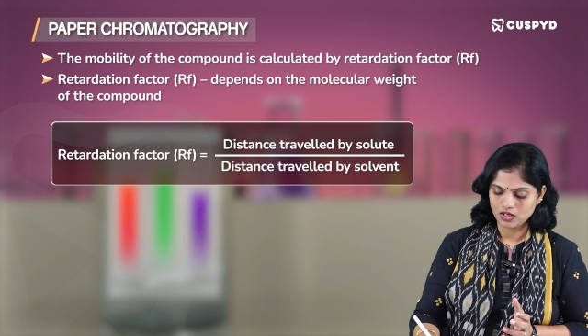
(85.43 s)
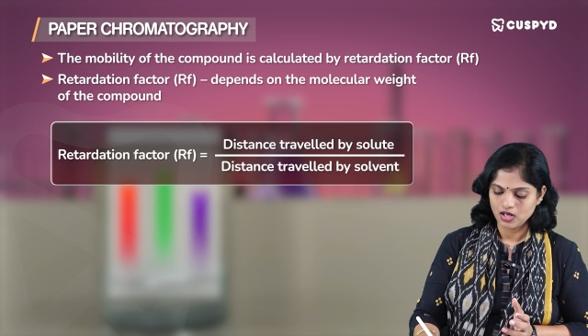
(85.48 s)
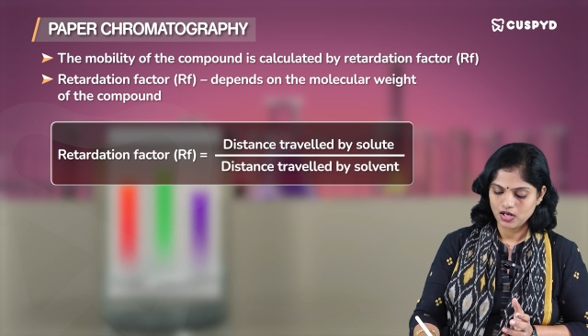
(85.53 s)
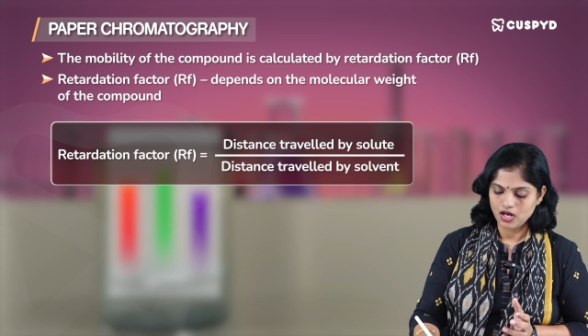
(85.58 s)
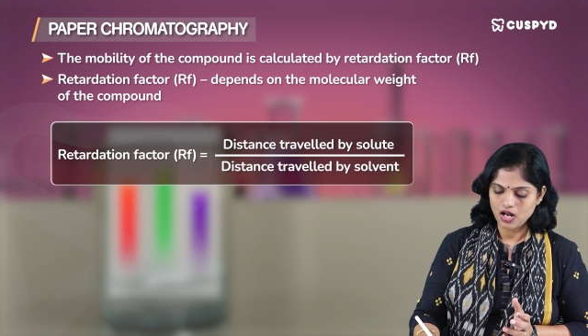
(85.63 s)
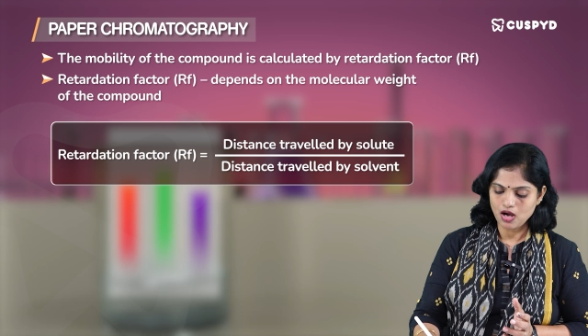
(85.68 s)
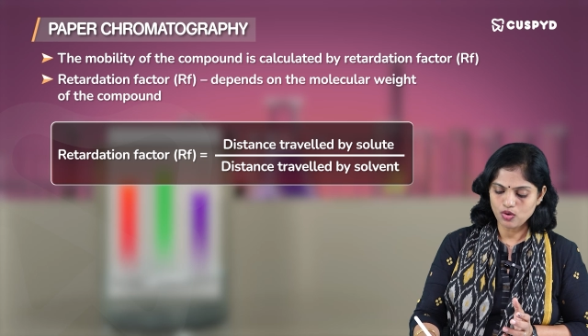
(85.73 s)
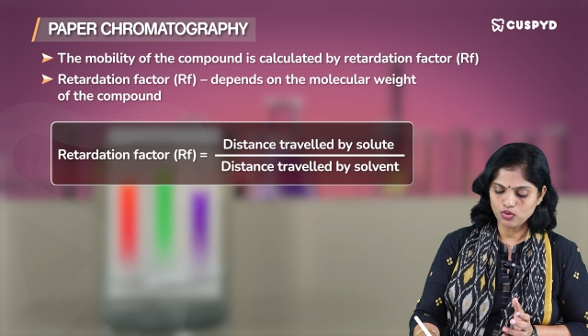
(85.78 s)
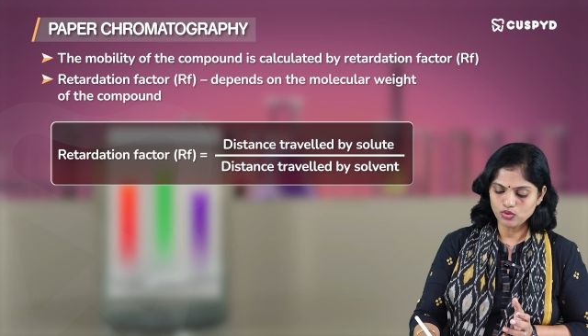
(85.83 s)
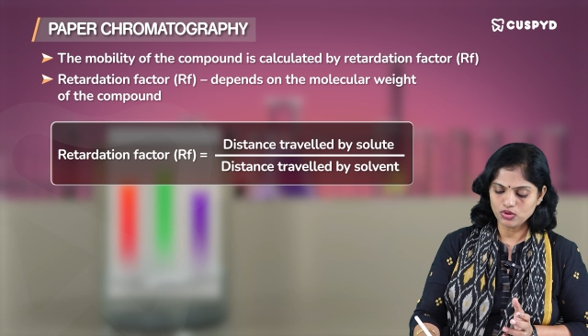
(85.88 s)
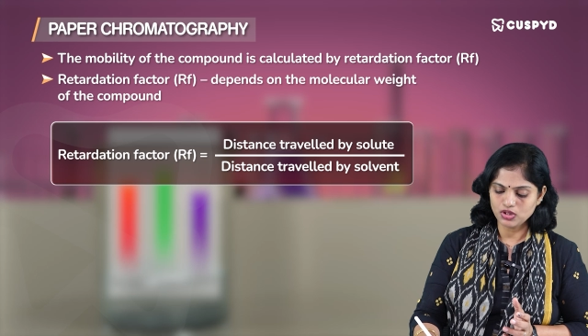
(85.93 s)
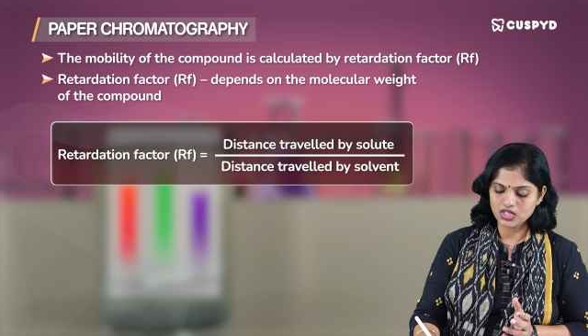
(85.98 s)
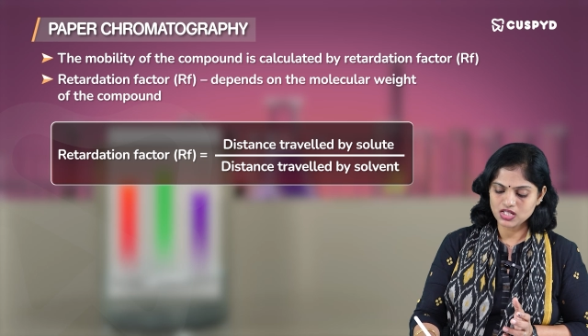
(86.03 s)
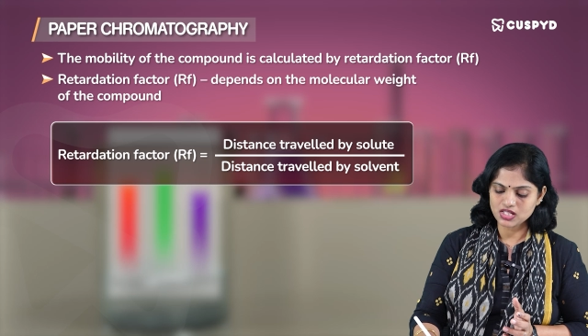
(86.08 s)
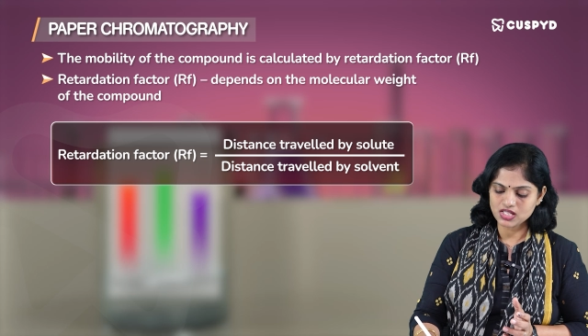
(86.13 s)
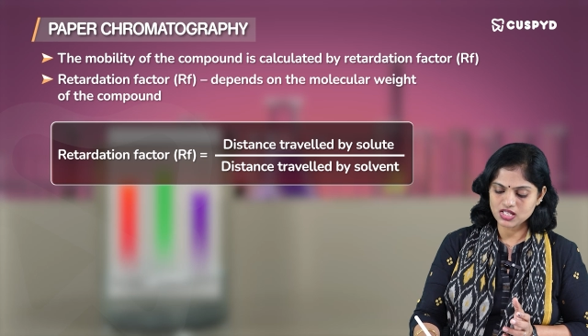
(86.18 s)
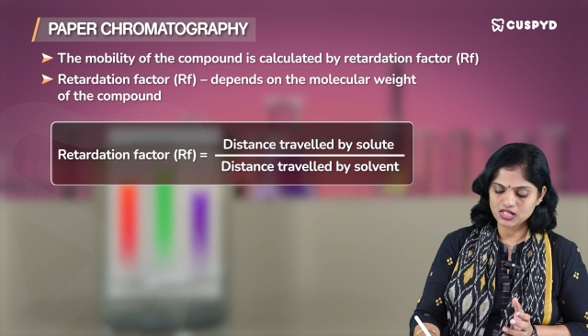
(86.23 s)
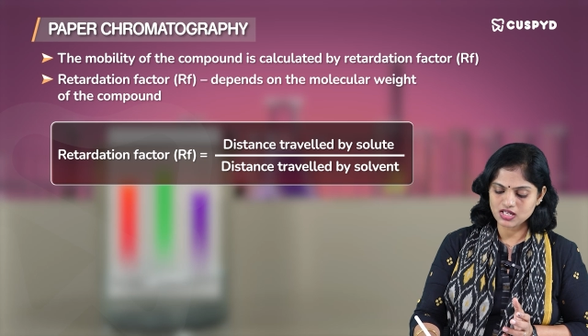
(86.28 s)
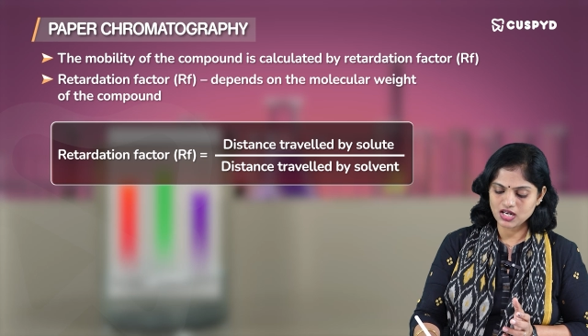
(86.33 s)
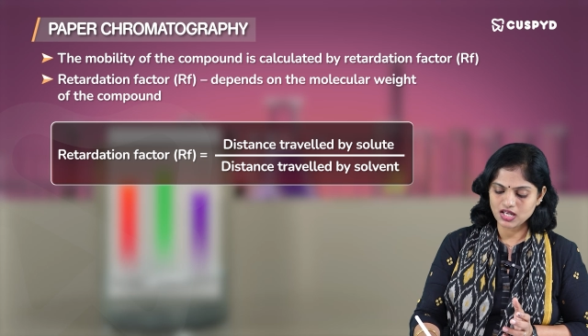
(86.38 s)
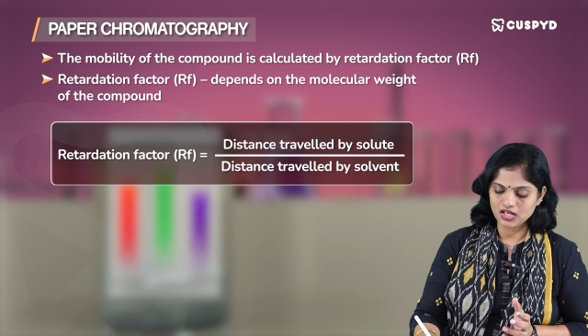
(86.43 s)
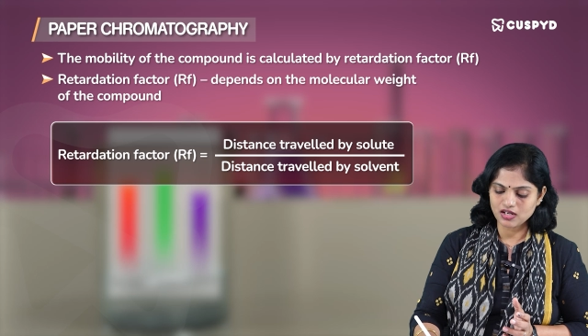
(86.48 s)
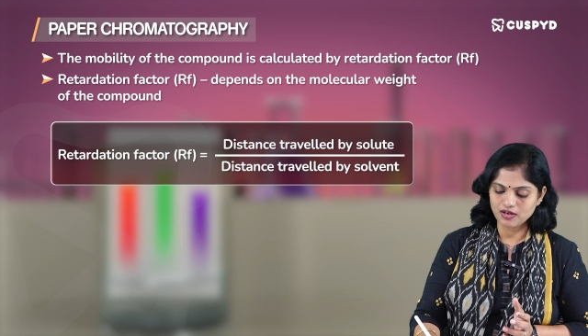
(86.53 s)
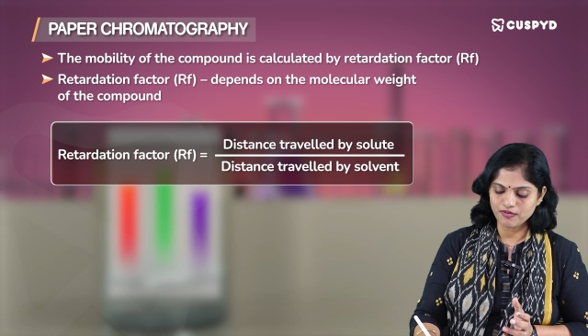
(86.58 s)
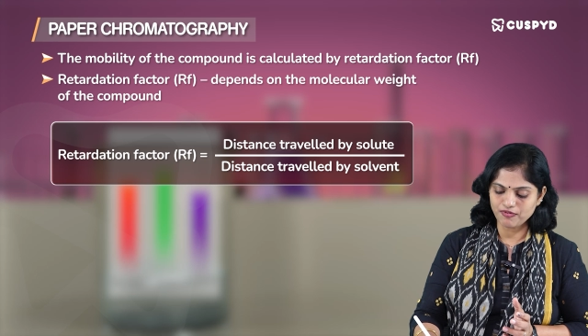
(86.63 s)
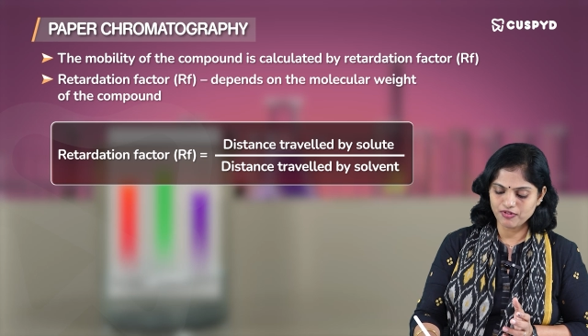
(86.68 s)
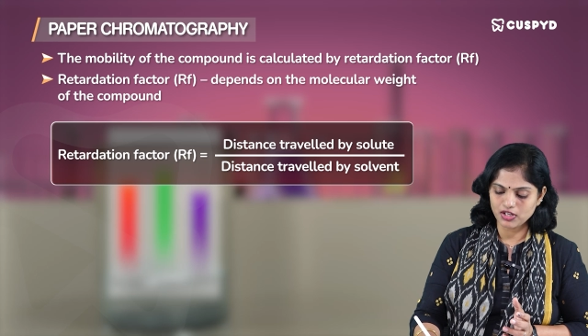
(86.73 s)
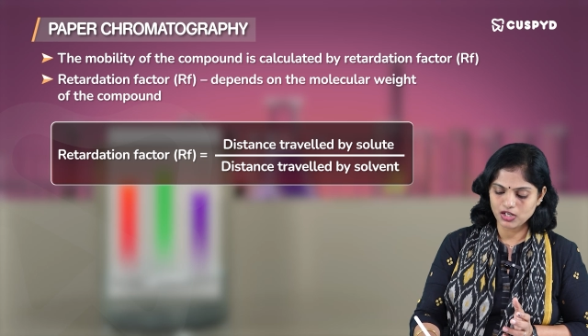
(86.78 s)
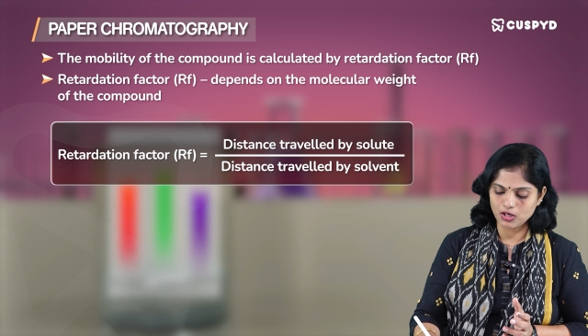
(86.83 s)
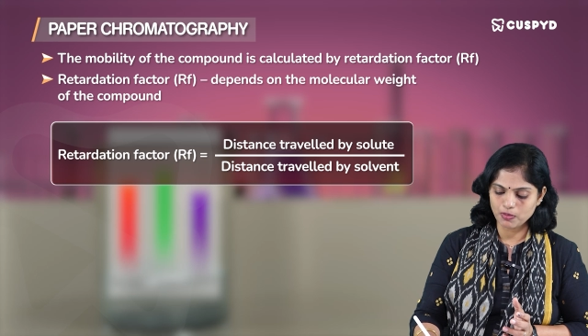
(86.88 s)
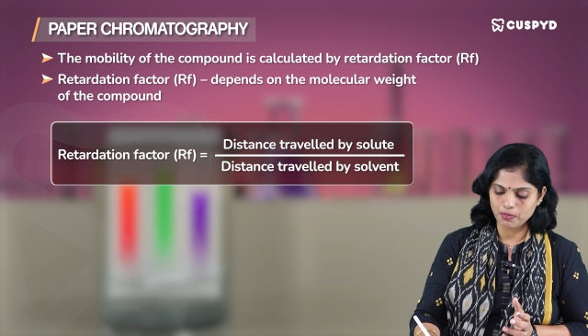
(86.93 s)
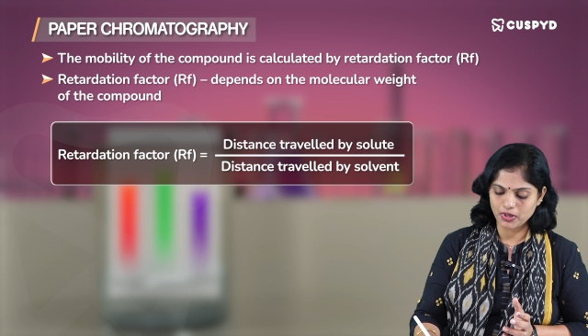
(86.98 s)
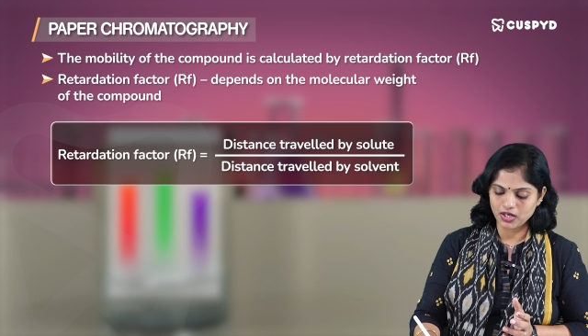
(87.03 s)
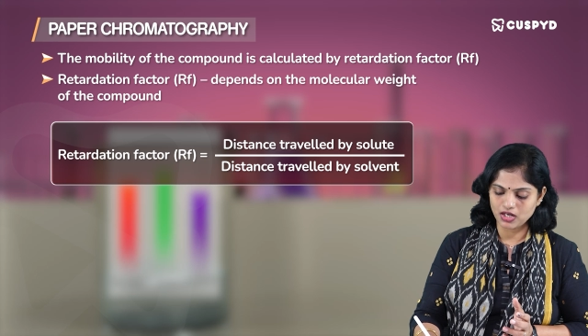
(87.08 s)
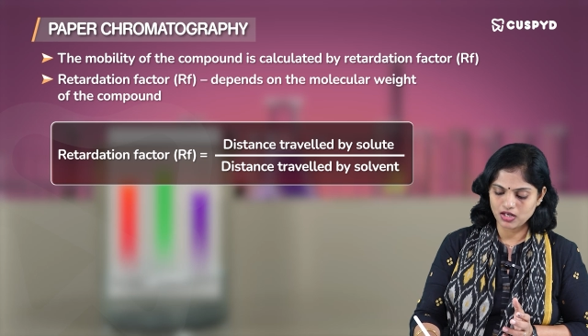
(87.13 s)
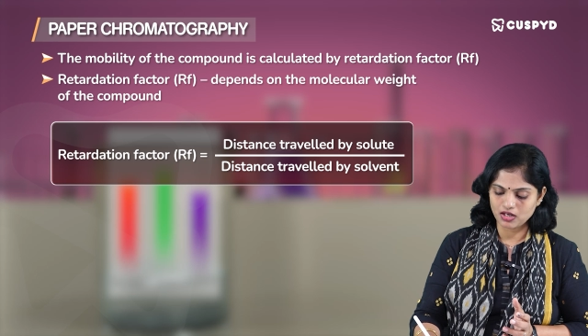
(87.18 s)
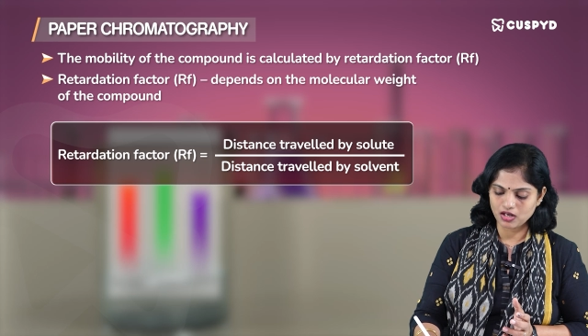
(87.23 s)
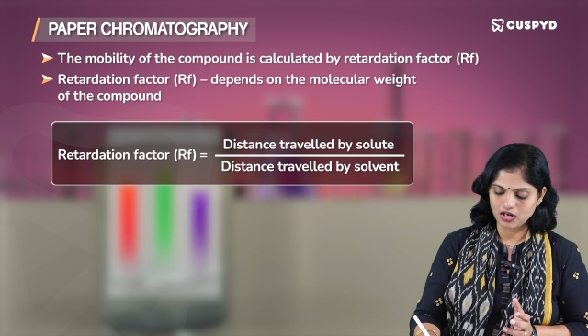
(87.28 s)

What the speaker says: Now, this is like a fingerprint.